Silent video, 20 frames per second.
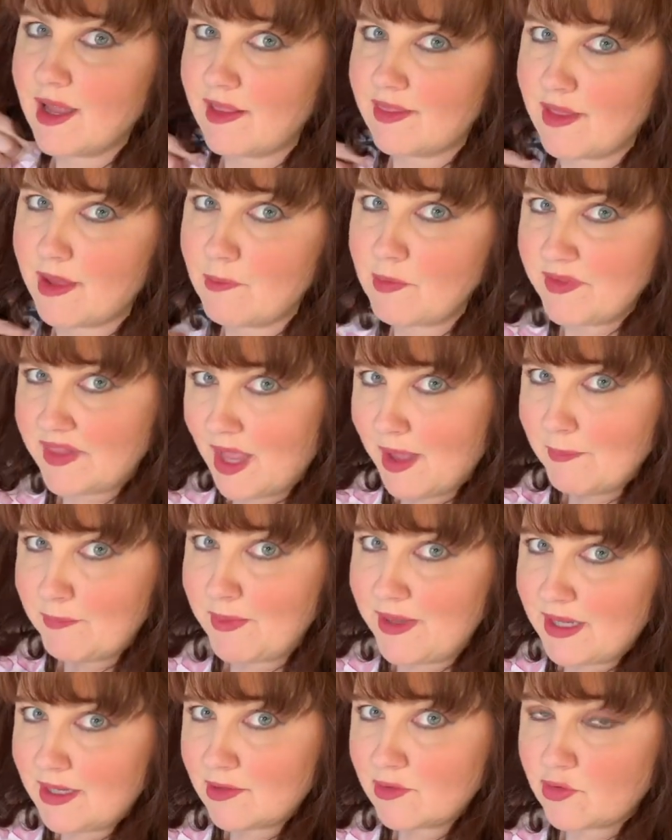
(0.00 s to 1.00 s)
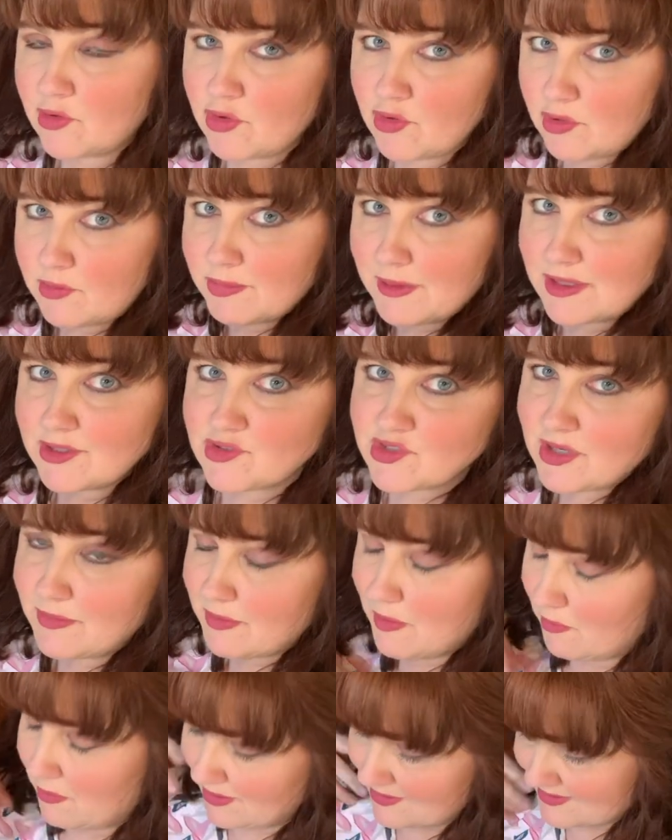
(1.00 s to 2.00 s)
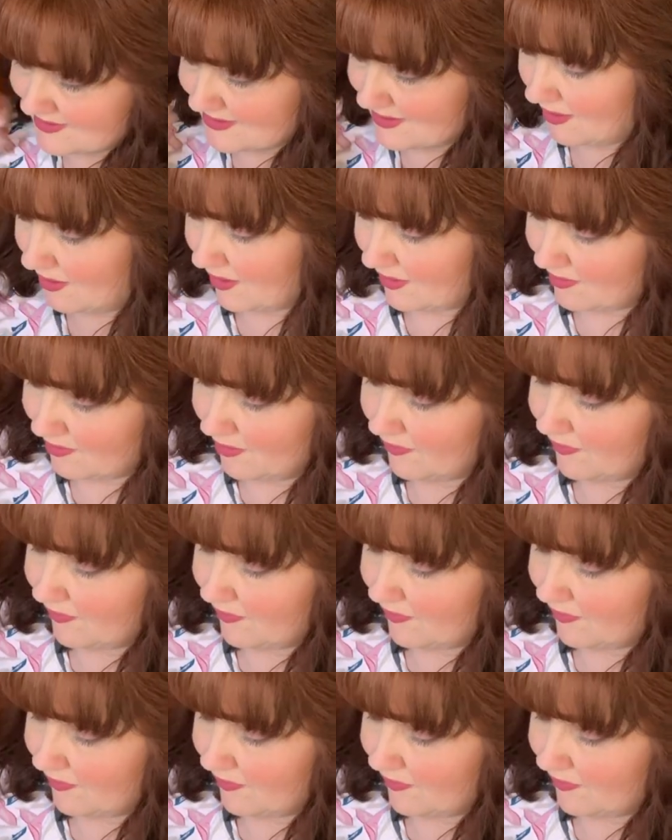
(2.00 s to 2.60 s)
gather without being too bunched up on one side,